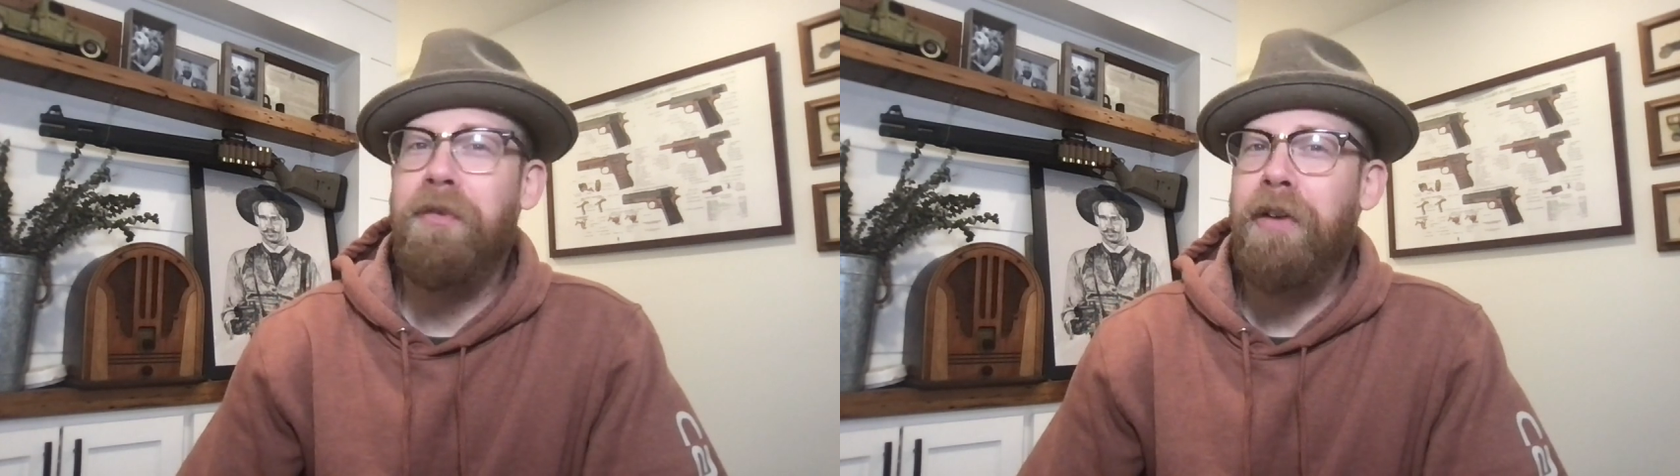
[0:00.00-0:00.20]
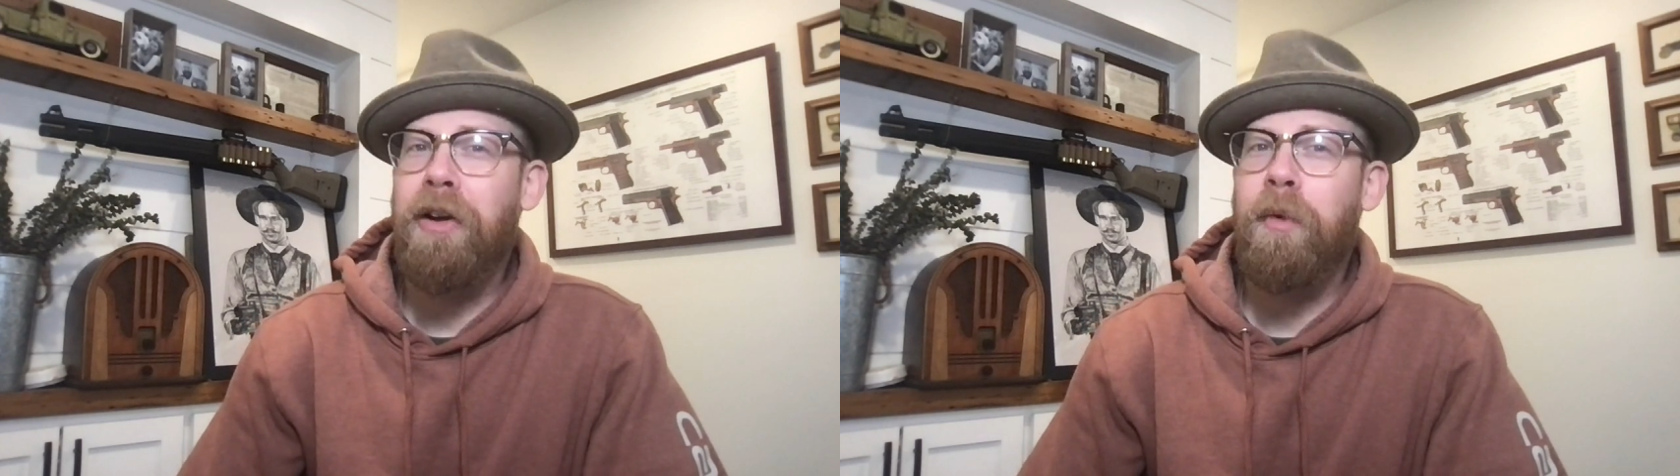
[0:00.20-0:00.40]

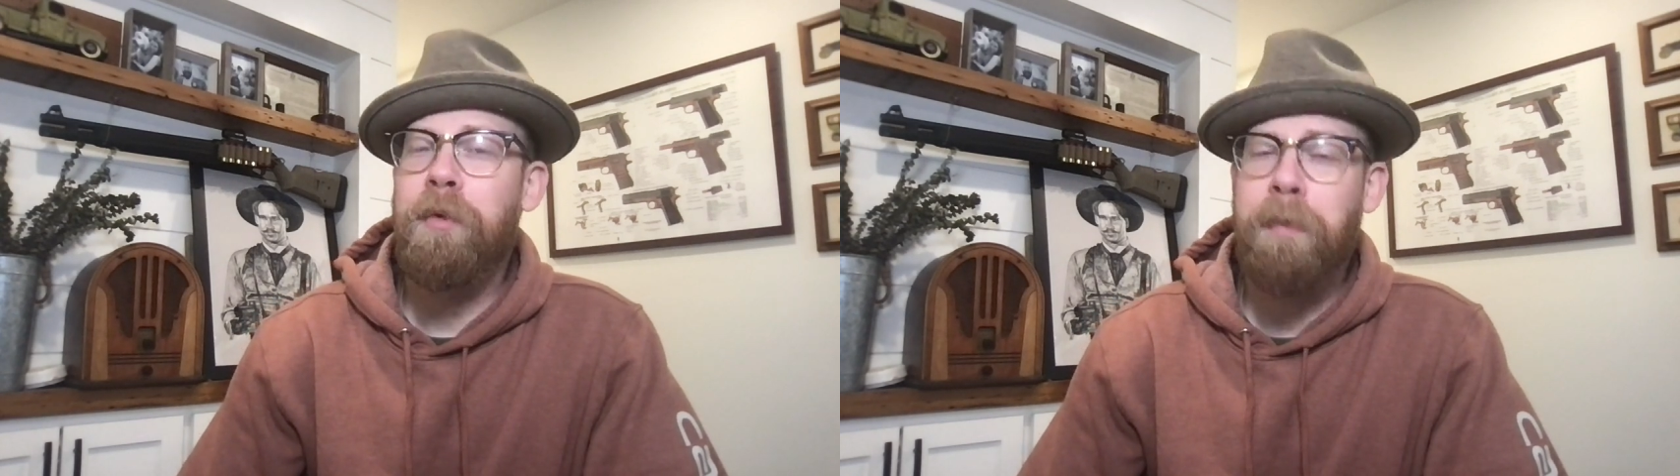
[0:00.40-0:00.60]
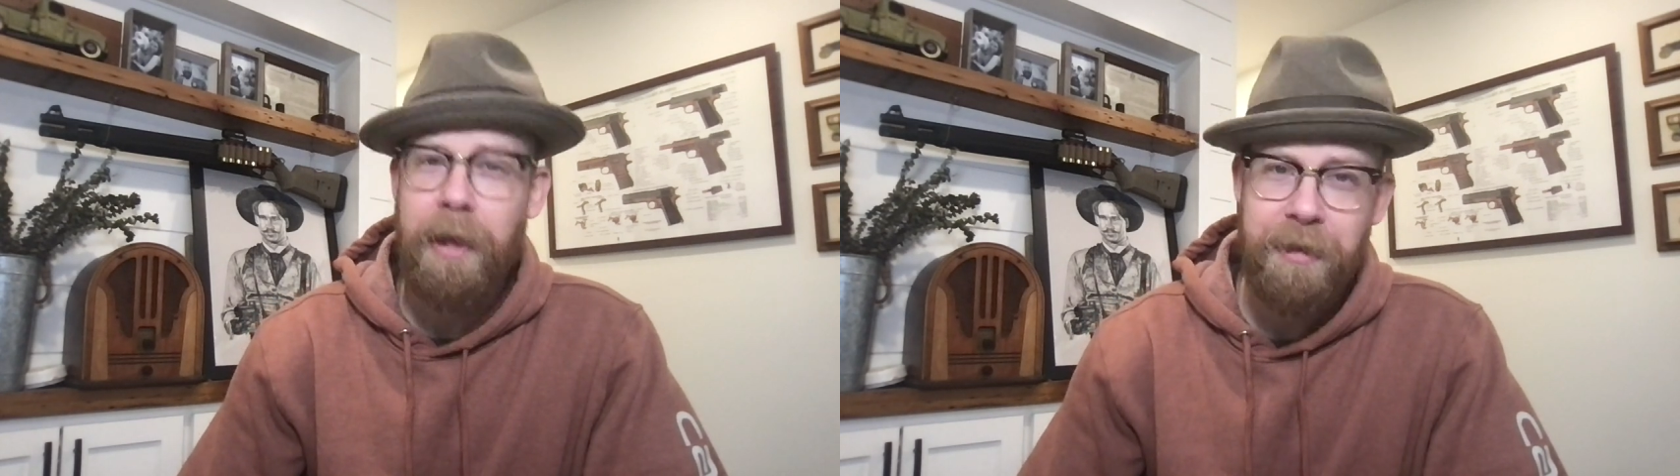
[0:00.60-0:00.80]

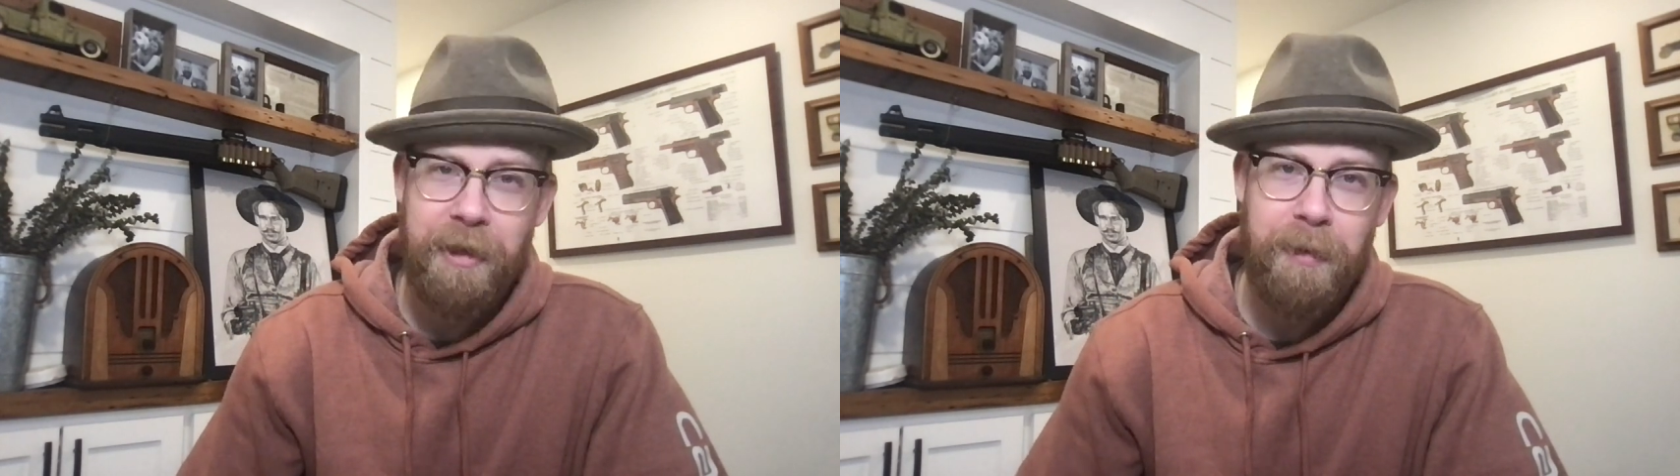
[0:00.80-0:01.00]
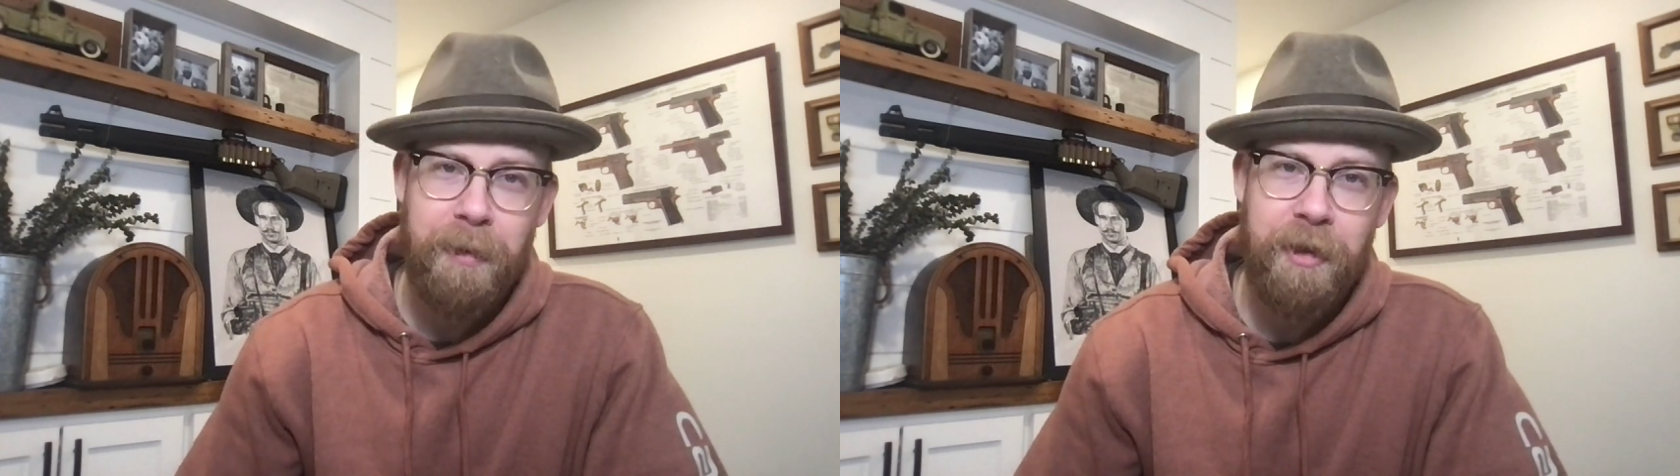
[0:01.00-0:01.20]
Firearms Policy
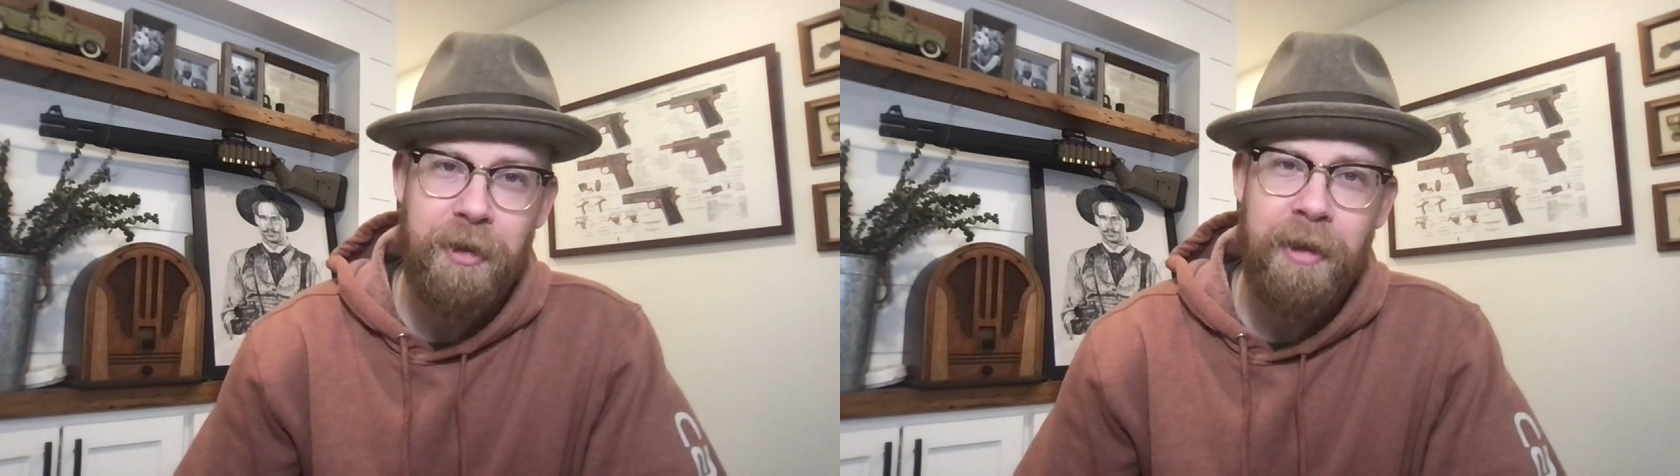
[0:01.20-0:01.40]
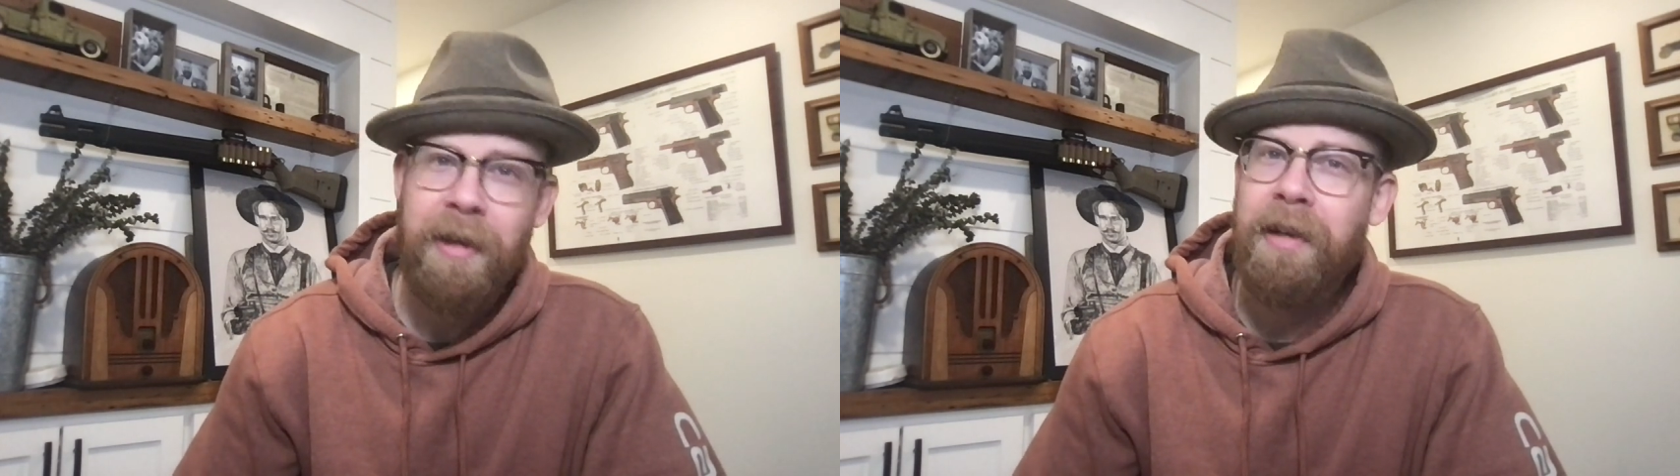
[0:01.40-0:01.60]

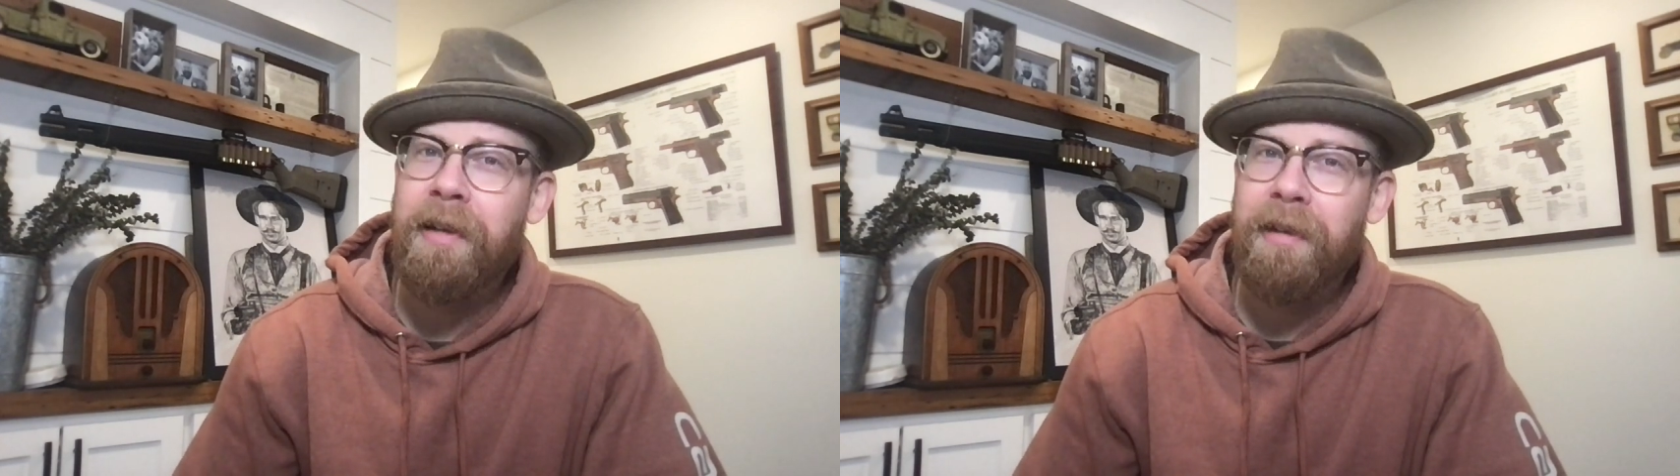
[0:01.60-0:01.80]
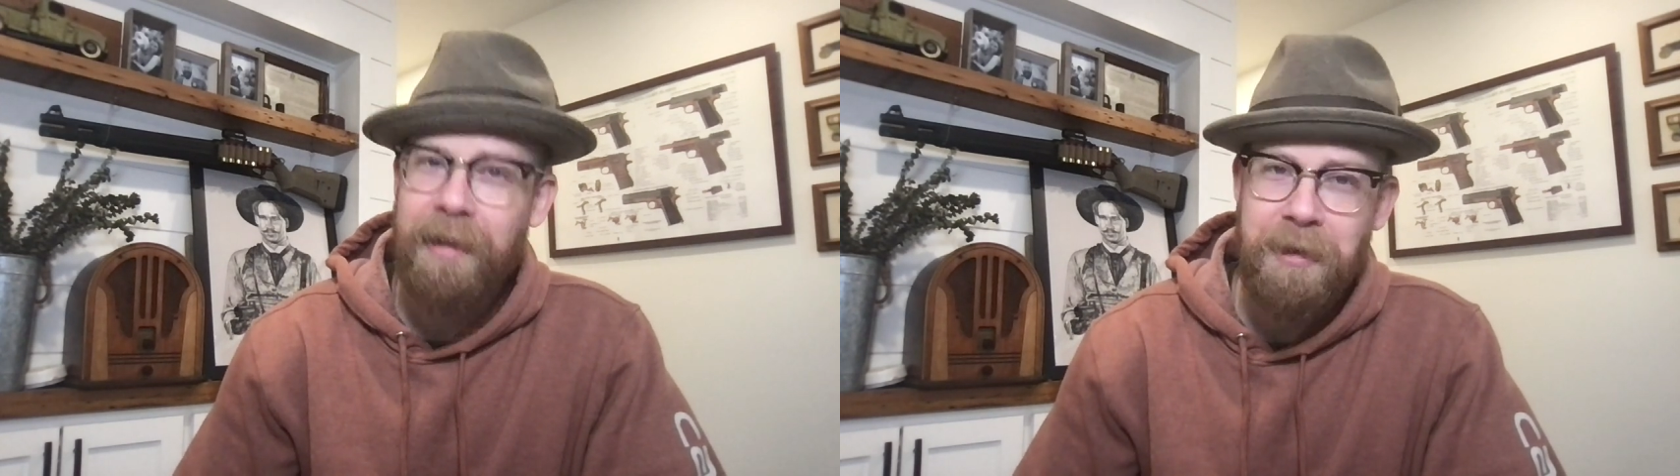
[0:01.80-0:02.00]
Coalition
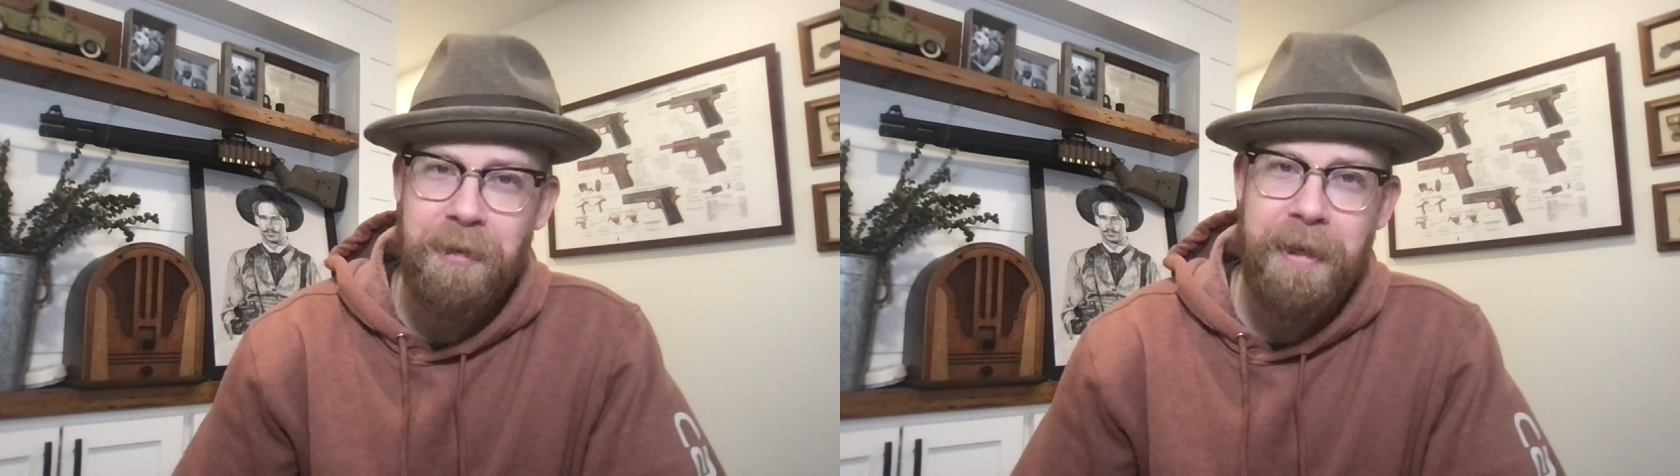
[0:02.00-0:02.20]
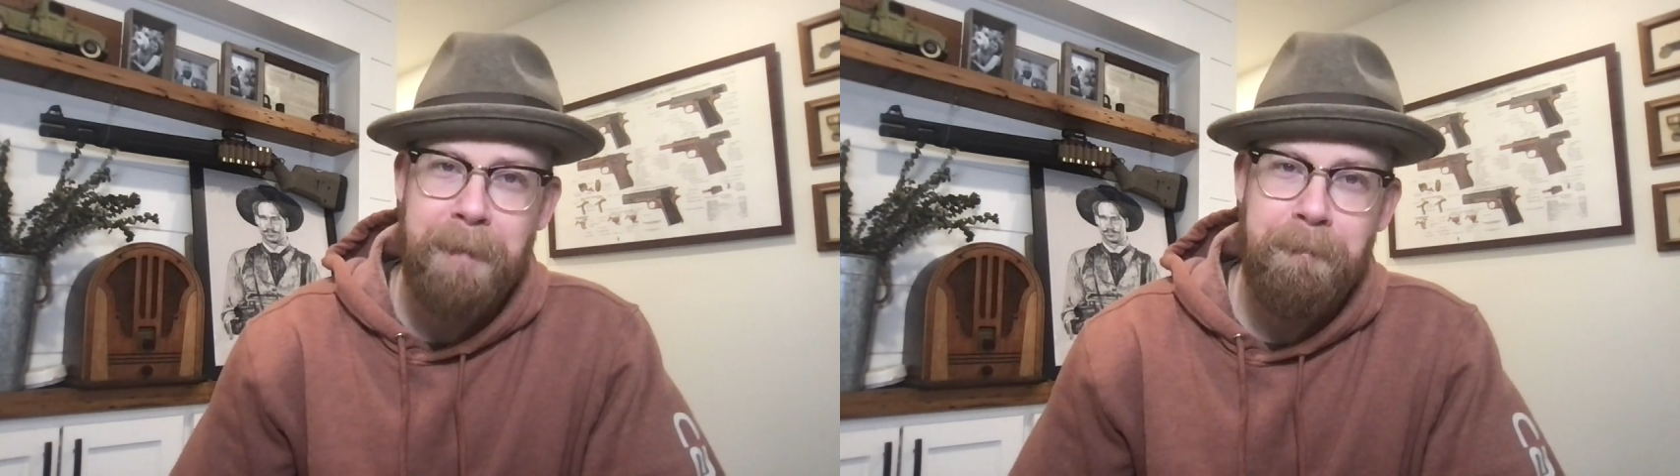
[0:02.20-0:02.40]
legal team.